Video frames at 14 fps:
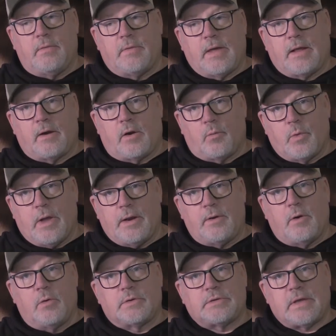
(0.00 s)
that are red
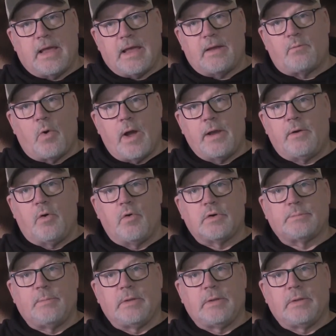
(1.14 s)
oaks and white oaks,